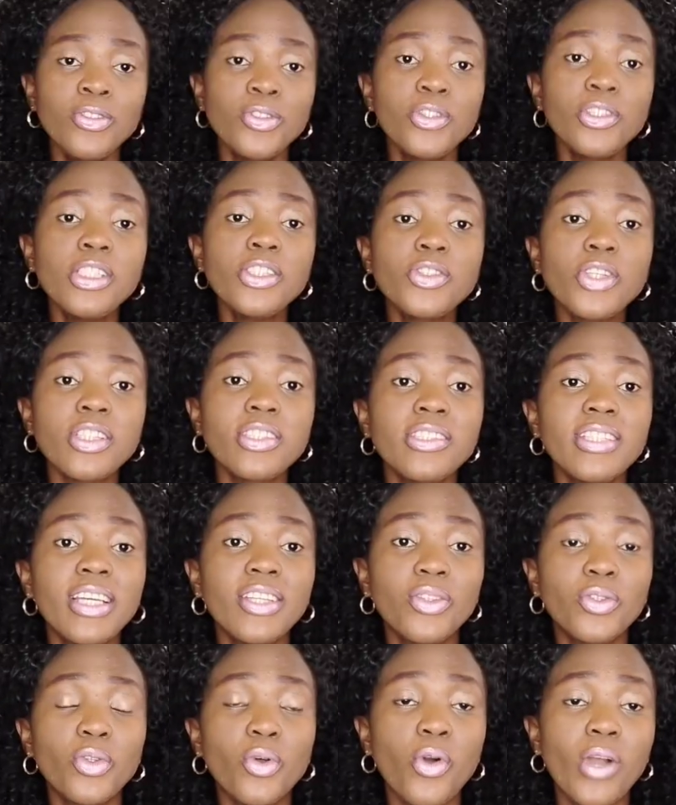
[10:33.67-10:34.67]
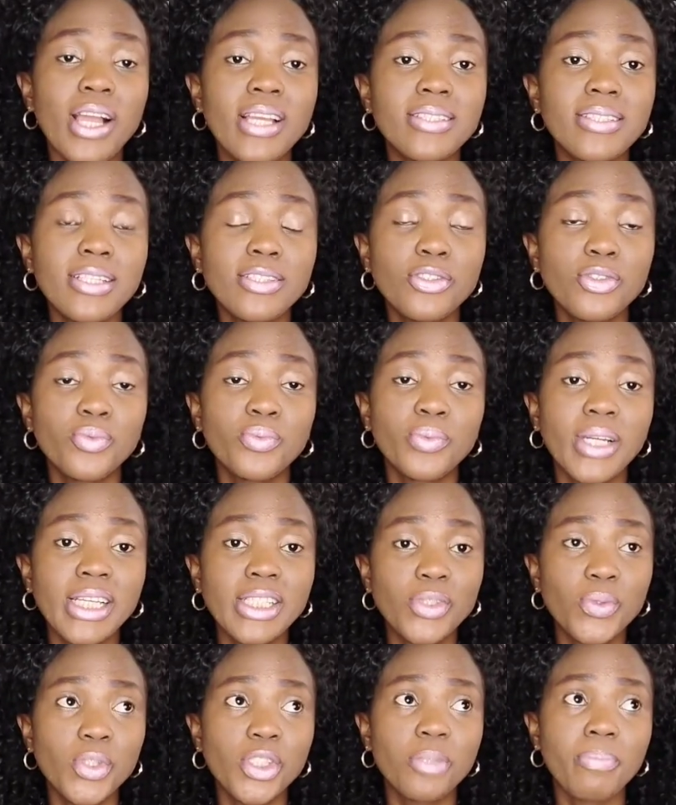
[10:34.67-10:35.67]
so this Tottenham top, I said to wear it
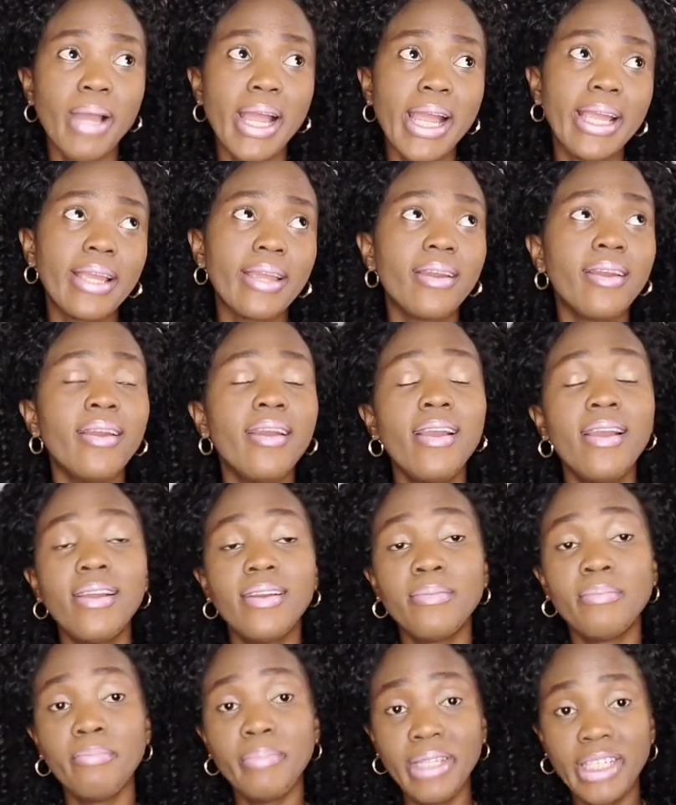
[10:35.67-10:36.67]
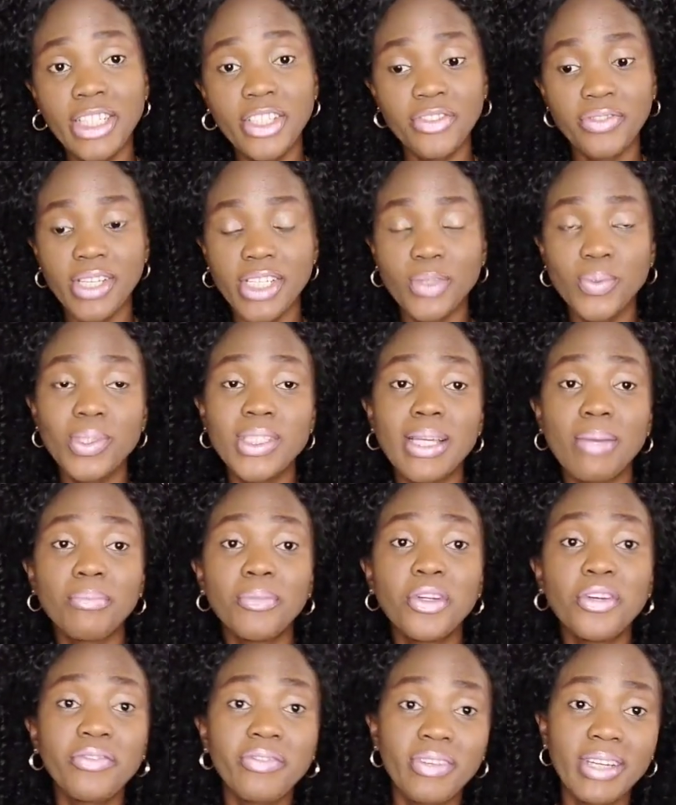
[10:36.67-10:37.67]
with my mini dress, which I'm
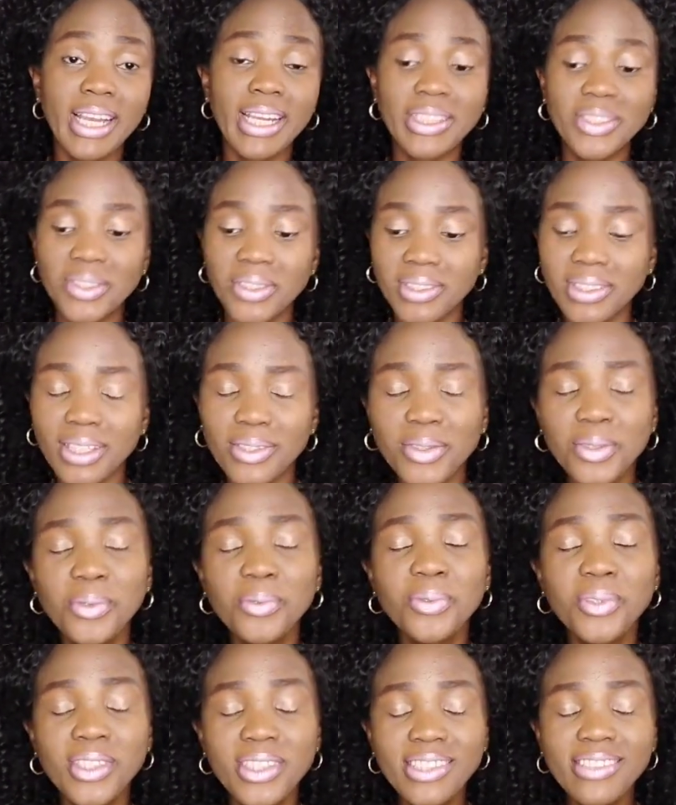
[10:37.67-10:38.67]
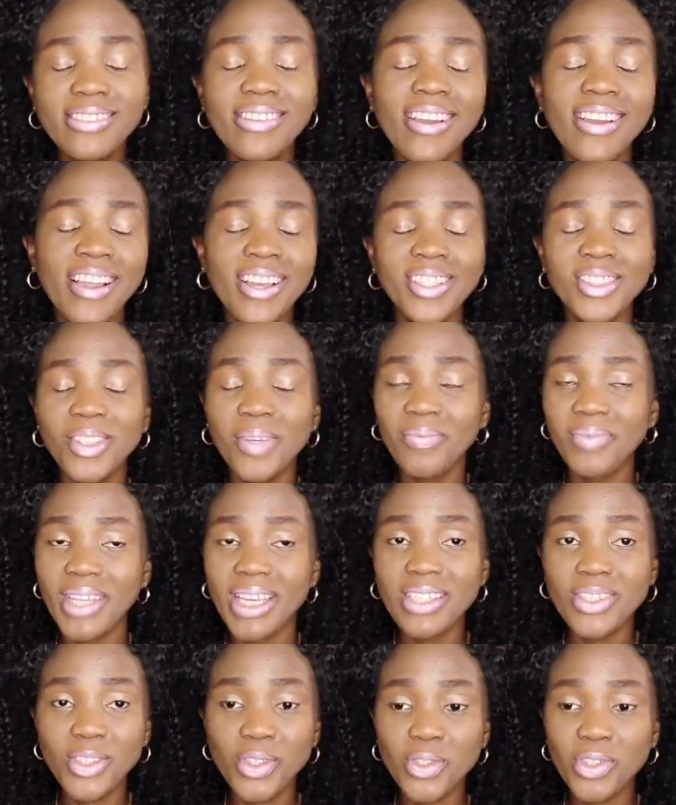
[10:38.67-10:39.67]
loving item now. So you see,
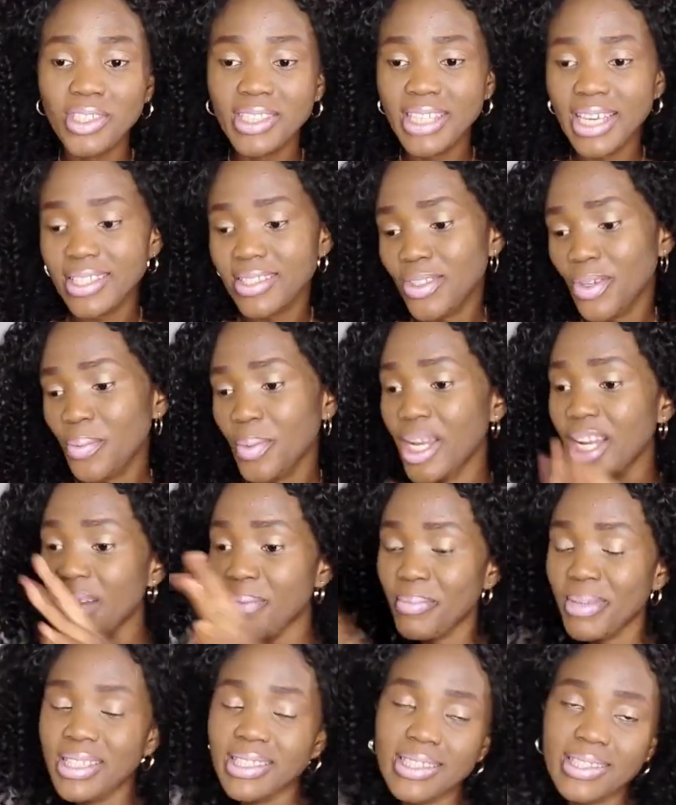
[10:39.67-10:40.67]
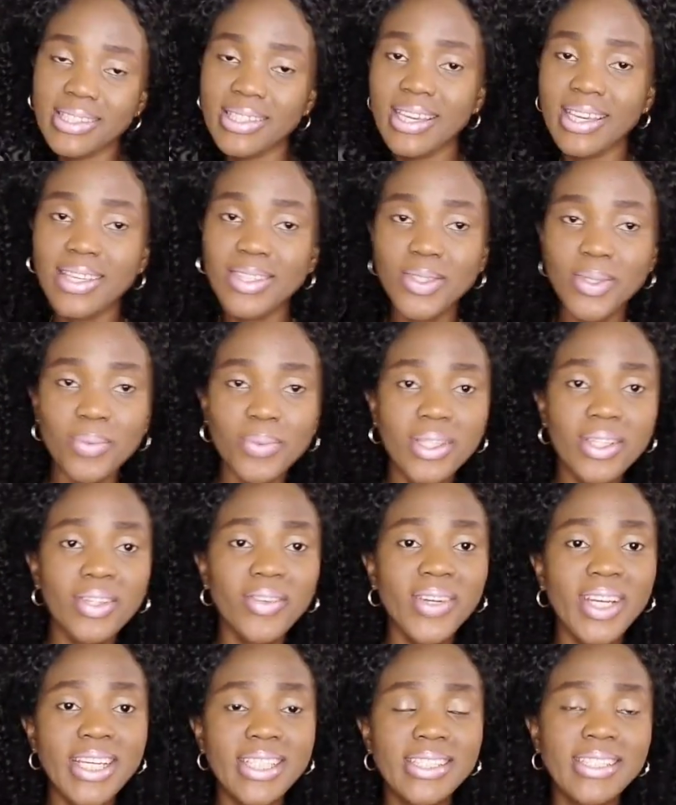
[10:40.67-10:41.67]
sometimes you just get some elements here, some
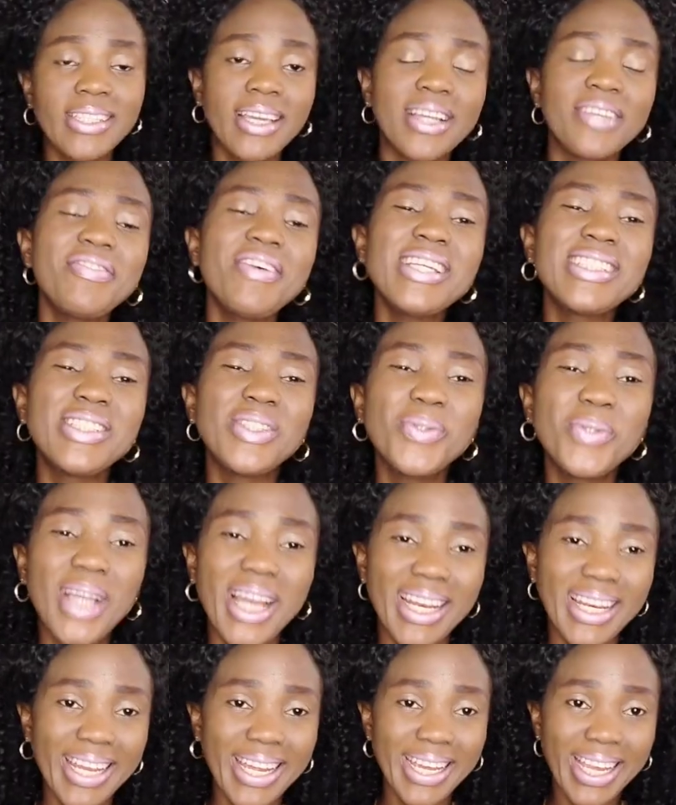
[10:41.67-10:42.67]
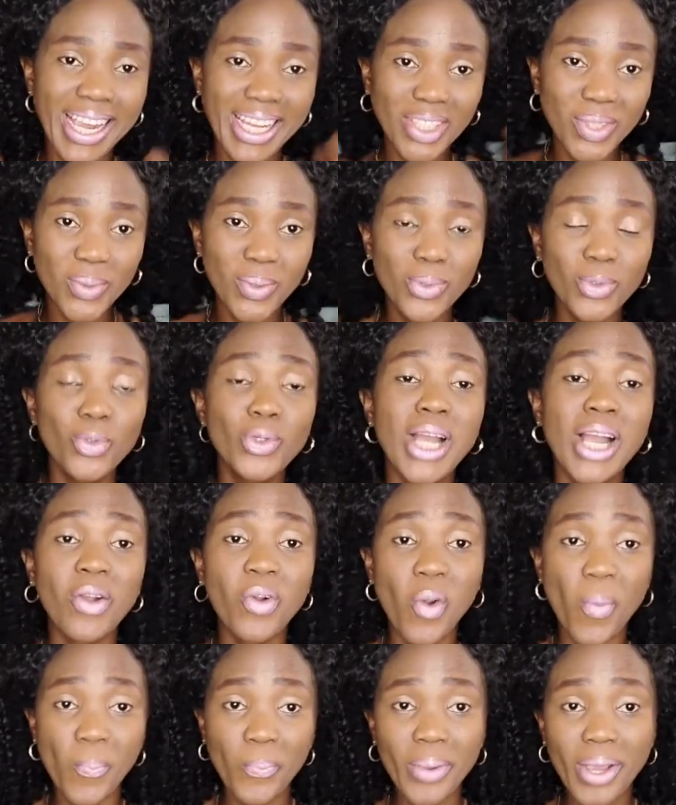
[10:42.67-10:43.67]
silhouettes here, as far as they look alike, and you can
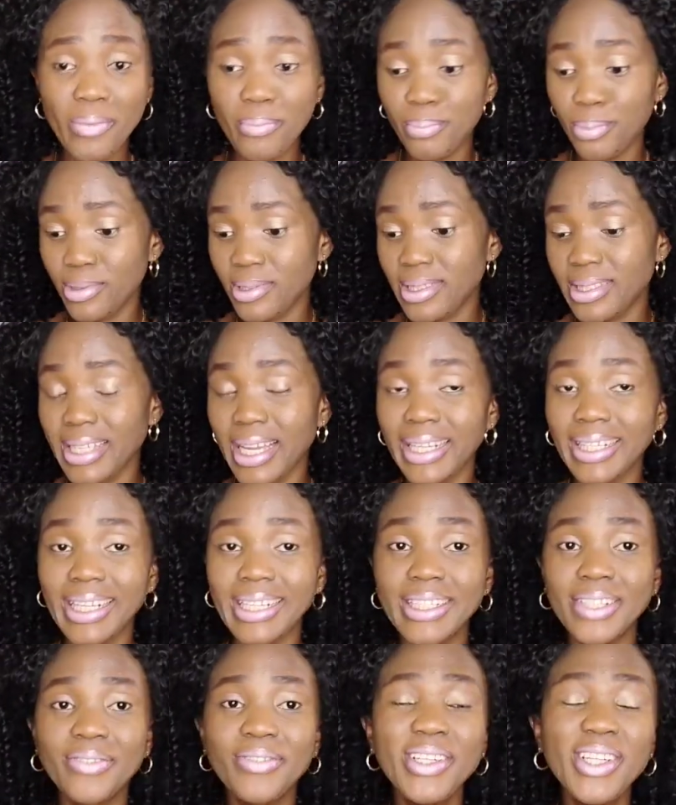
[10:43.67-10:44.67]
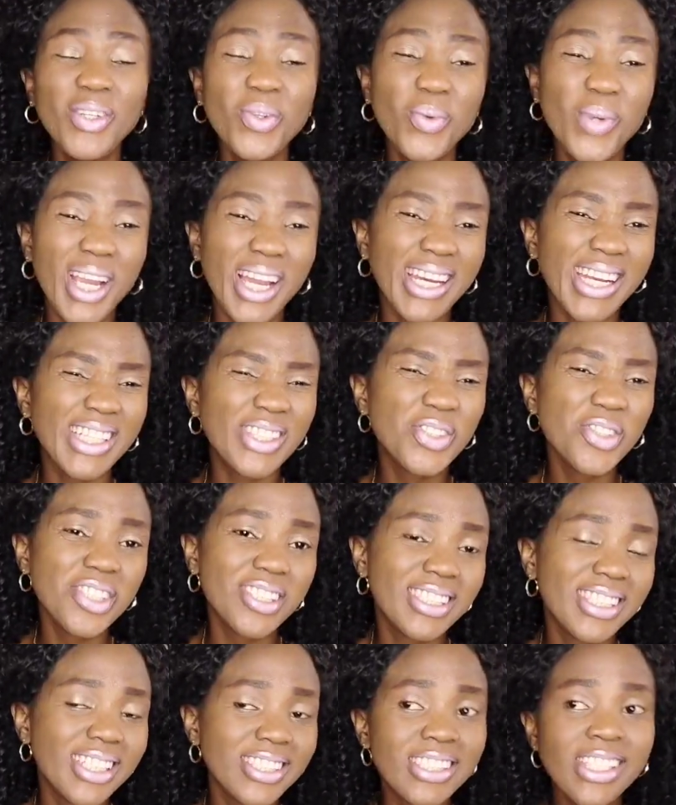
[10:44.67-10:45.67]
compare both sides. And they really look alike. Just
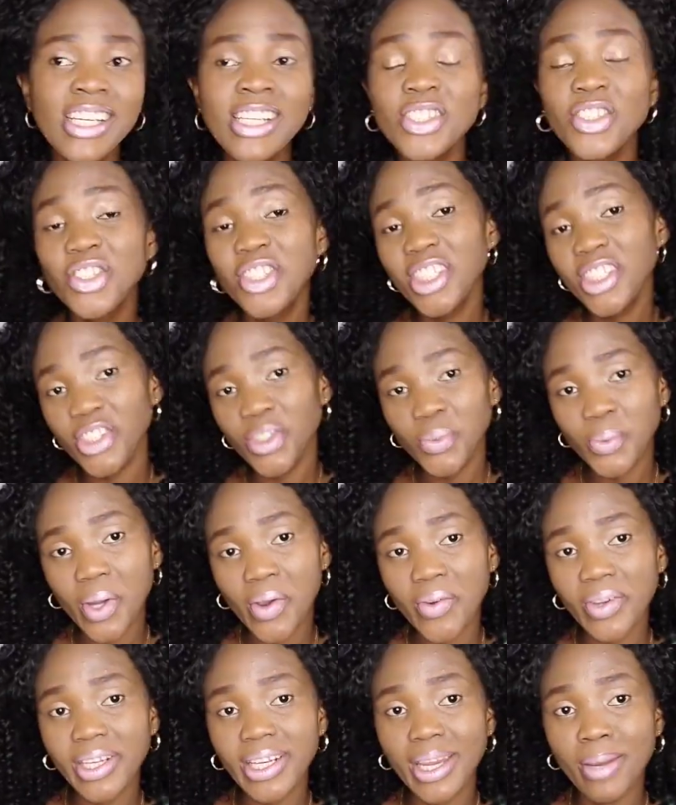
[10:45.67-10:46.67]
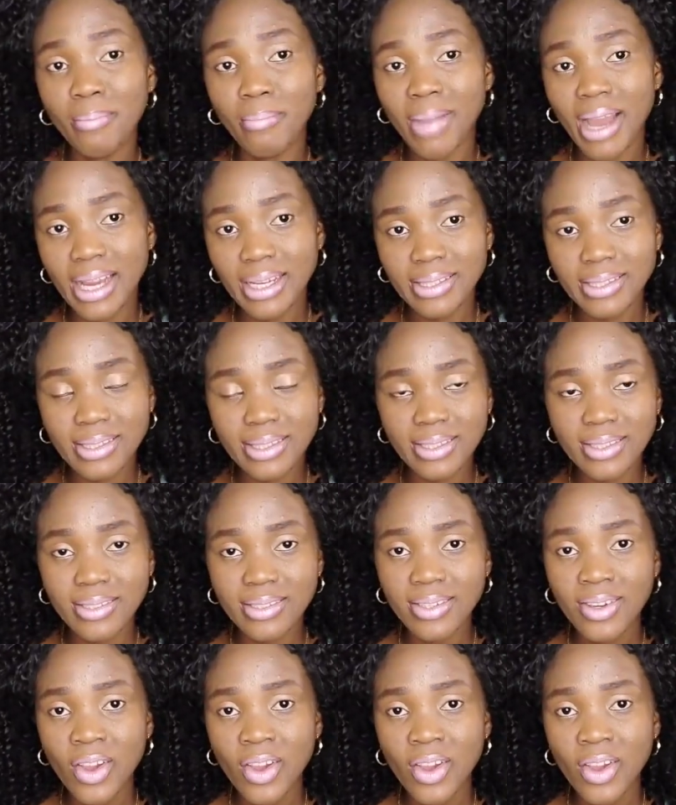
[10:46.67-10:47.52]
that she's wearing a maxi